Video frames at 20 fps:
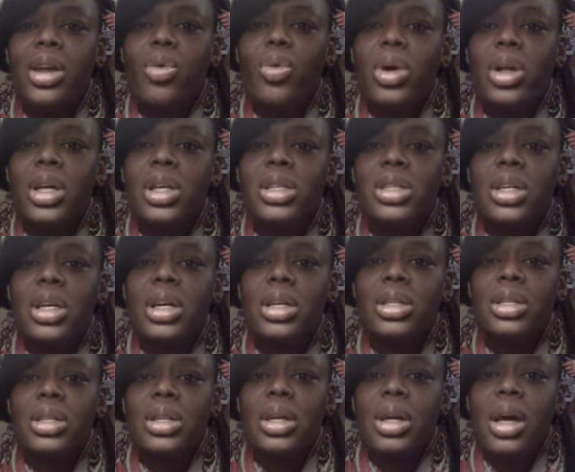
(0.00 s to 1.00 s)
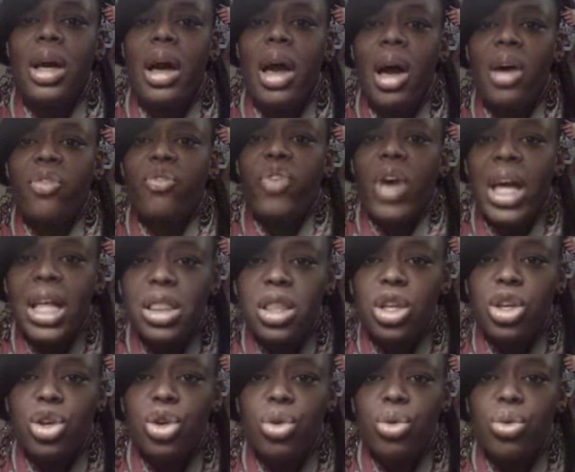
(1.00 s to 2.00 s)
to really just have faith
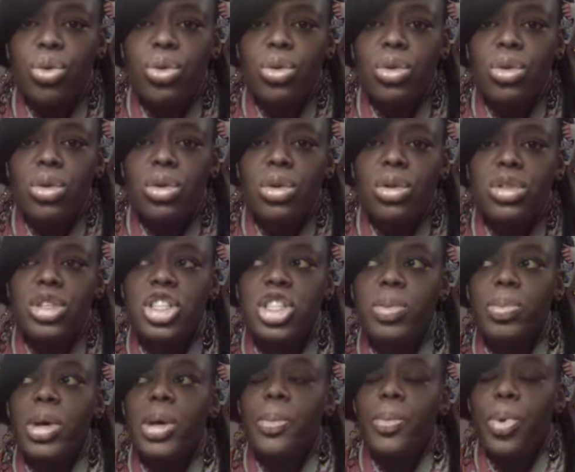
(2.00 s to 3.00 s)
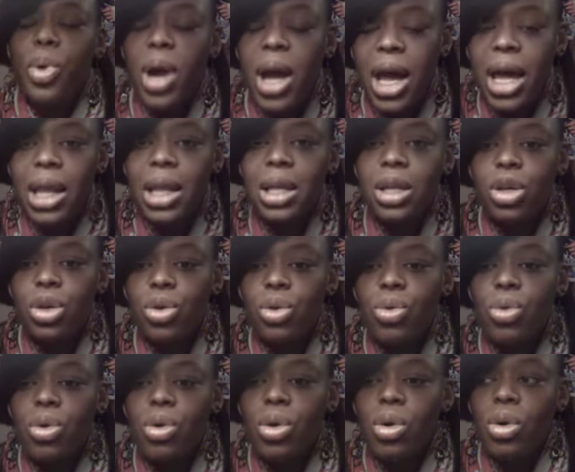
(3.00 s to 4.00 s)
in you, just to be praying in
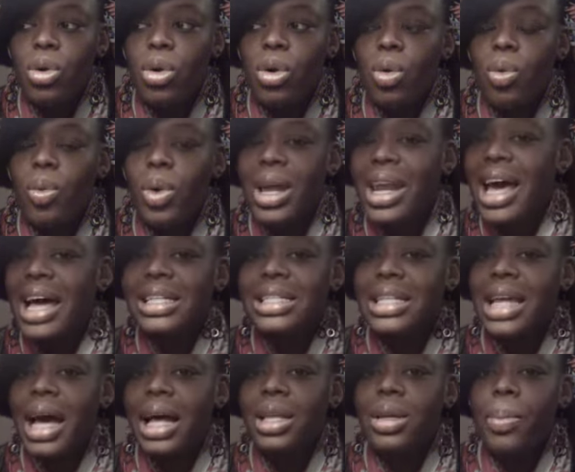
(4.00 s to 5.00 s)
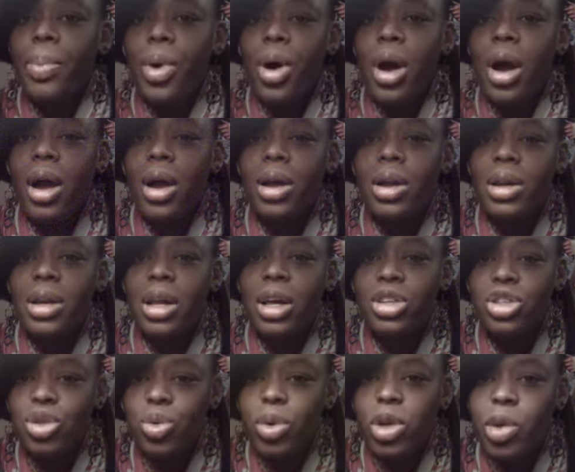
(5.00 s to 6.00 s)
you, when that's not the part
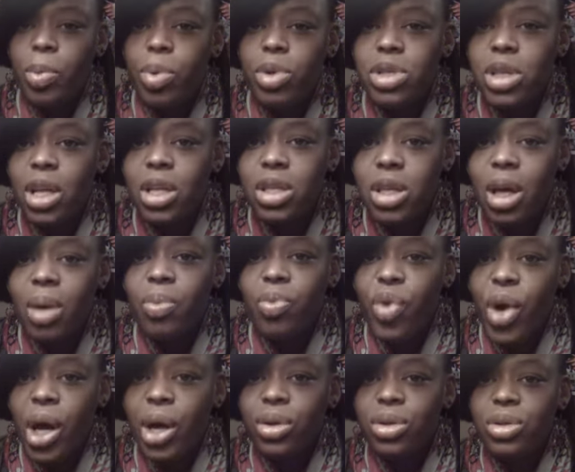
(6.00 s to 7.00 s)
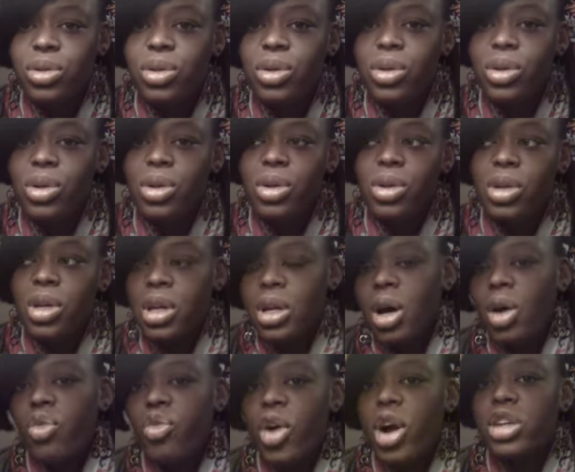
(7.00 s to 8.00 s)
that you really present to him first.
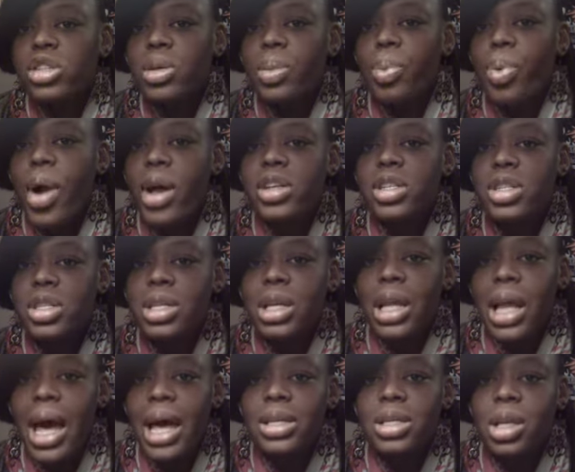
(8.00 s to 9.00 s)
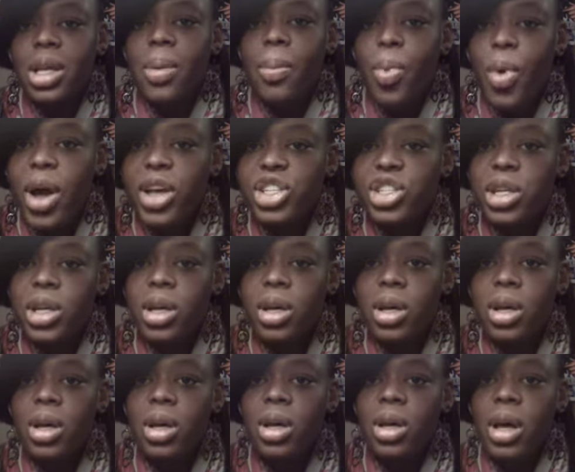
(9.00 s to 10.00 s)
First impression is the lasting impression,
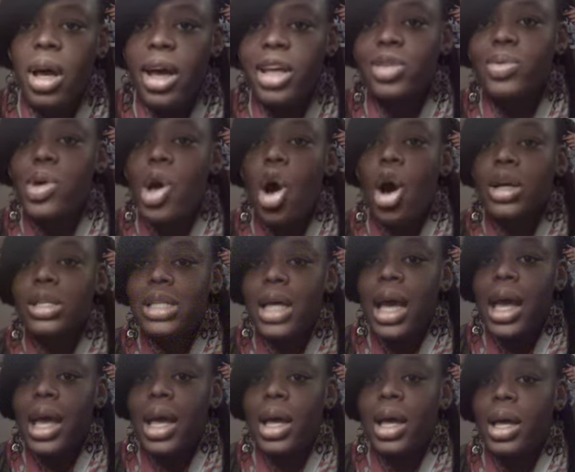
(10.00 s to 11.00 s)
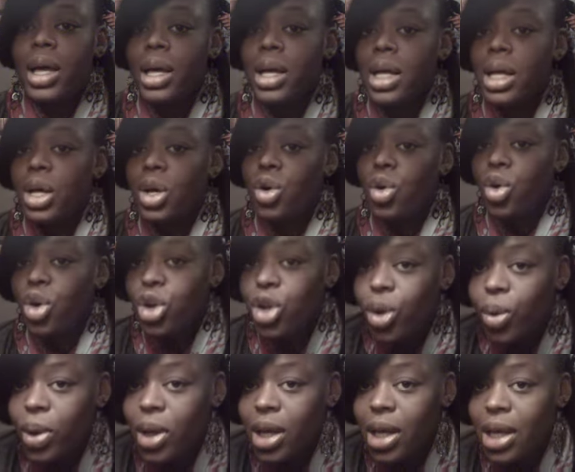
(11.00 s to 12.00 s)
as we all say. Or
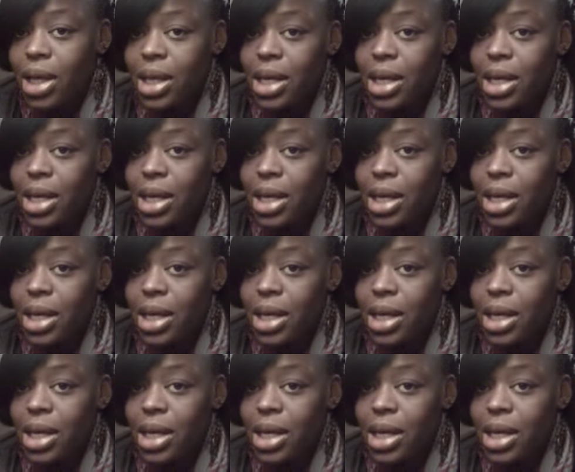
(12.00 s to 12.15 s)
do we?